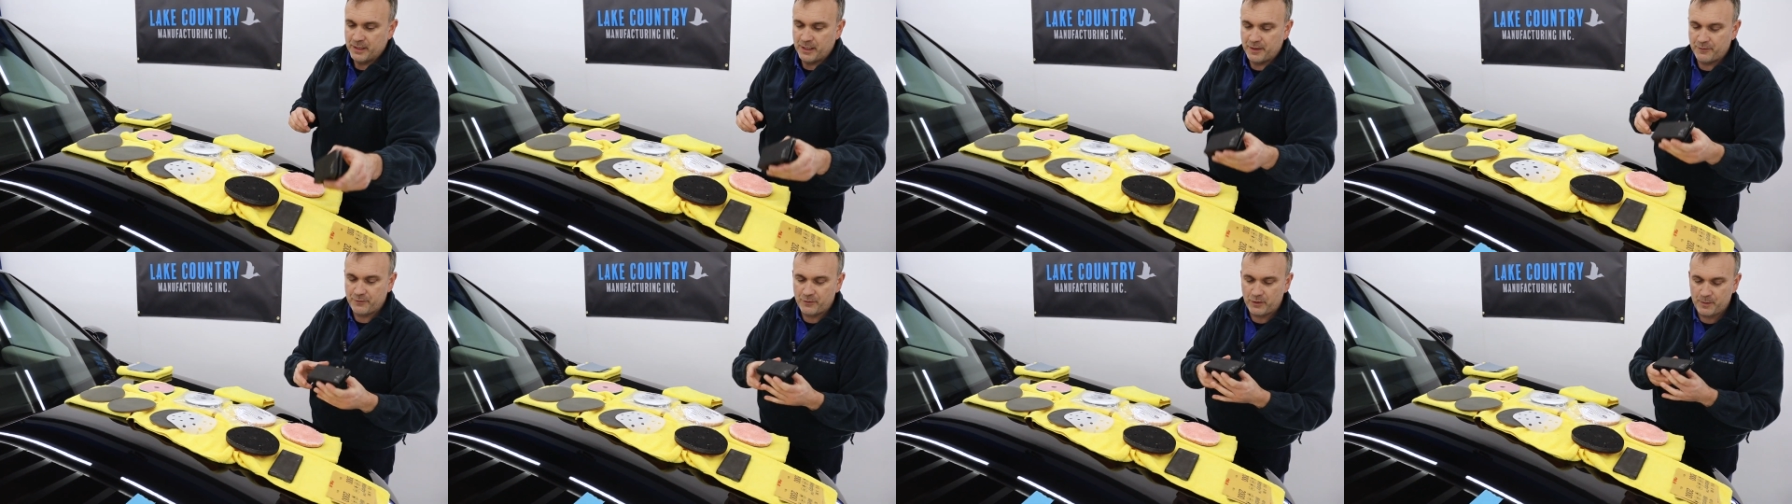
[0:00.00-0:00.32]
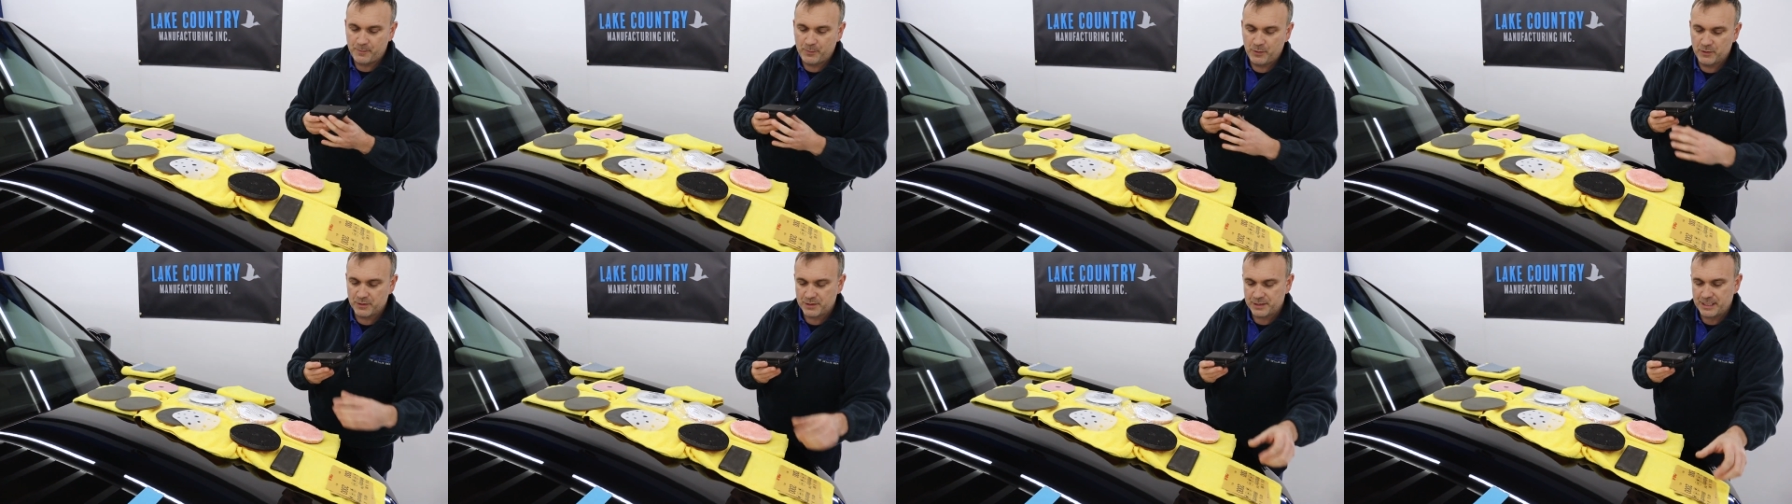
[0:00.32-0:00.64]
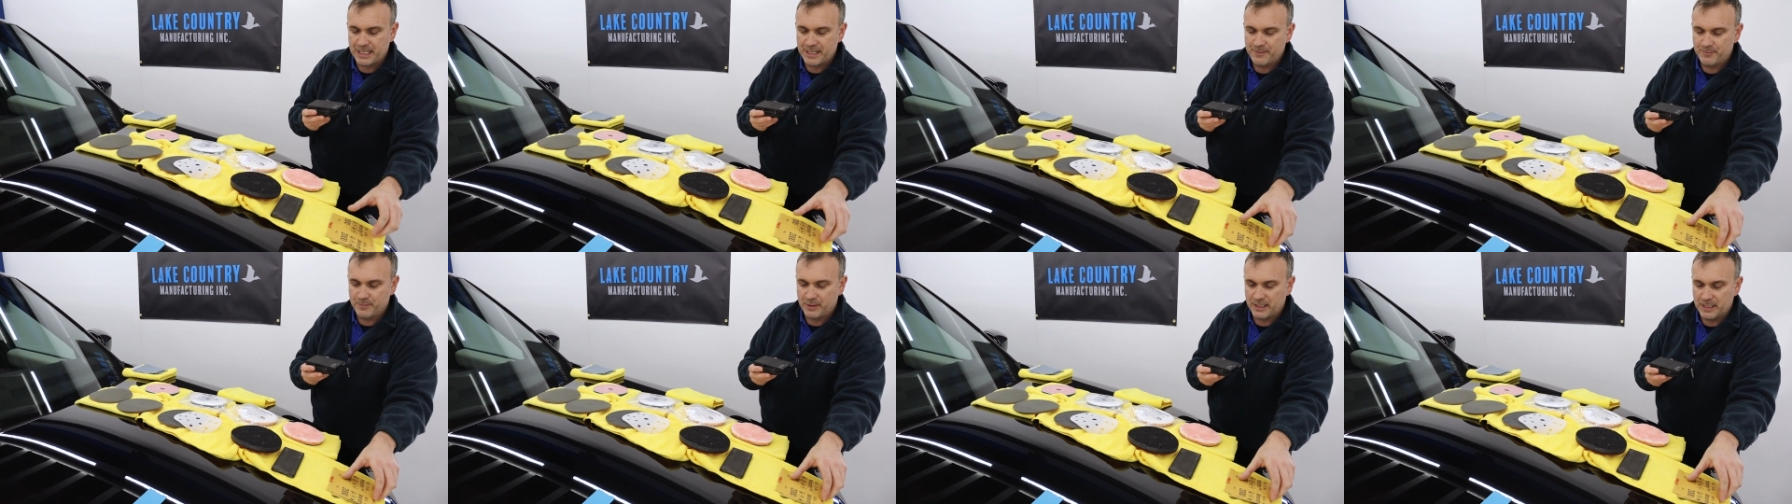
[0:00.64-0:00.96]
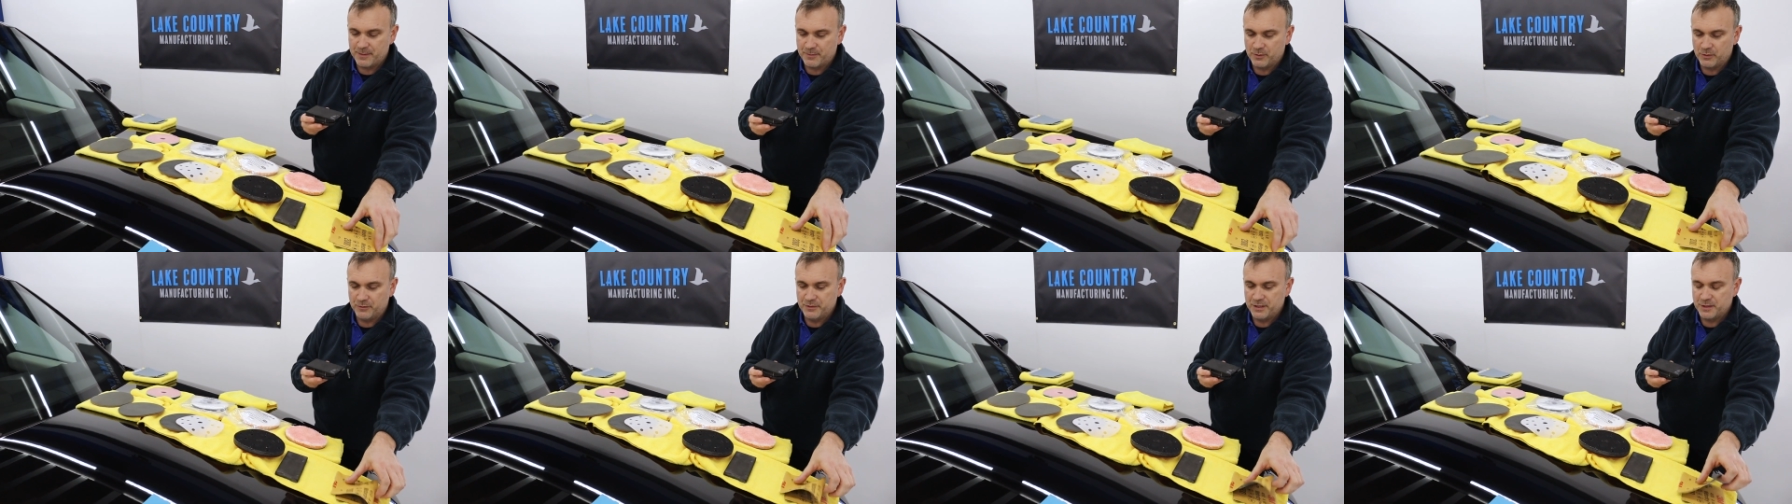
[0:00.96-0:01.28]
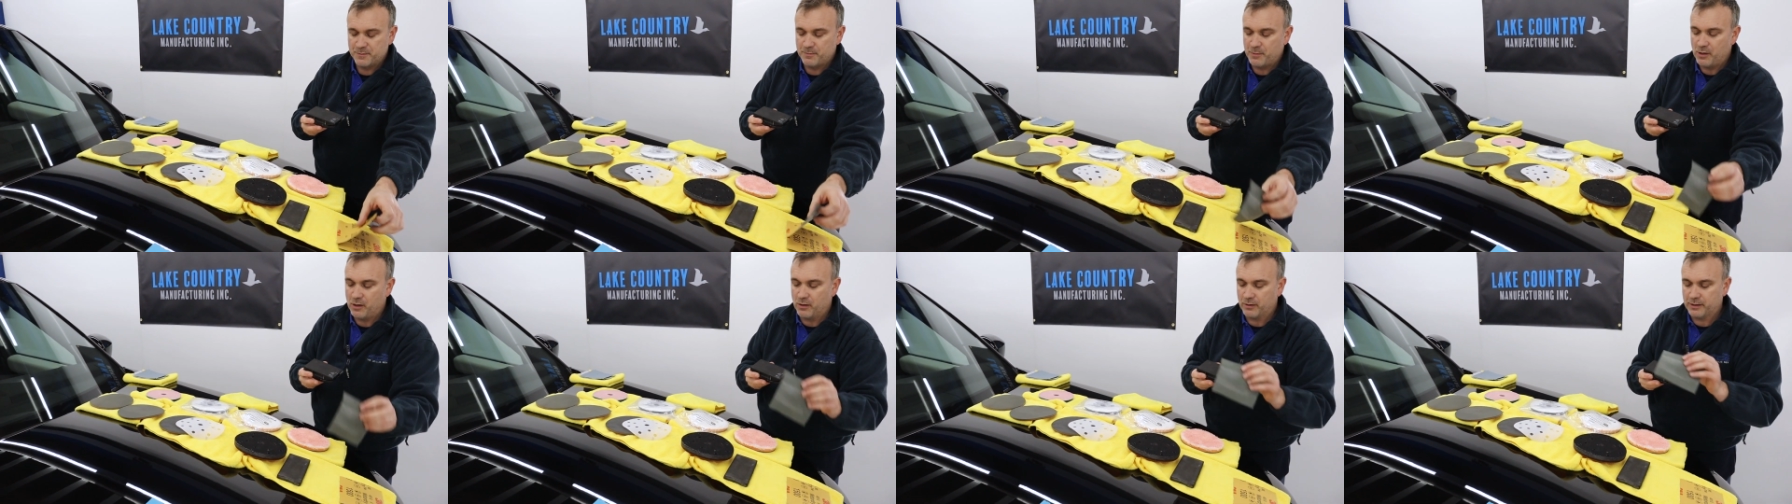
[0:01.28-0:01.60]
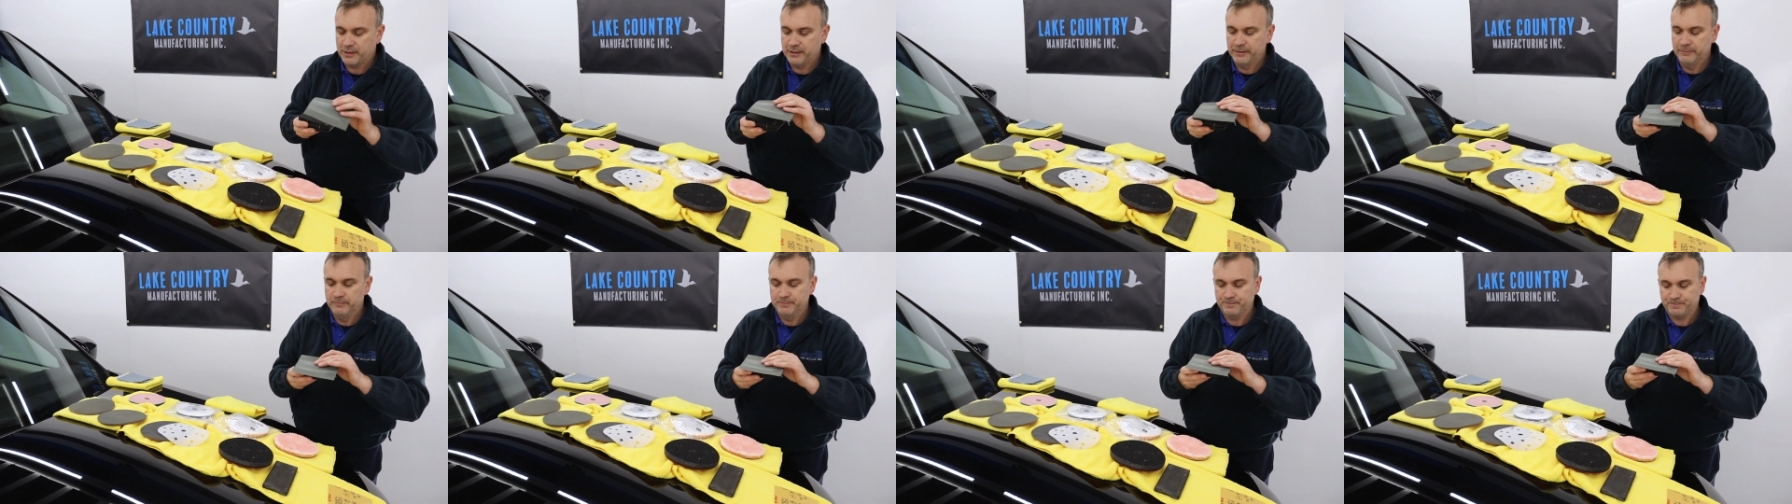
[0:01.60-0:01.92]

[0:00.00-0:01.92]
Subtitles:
If I put sandpaper on this block,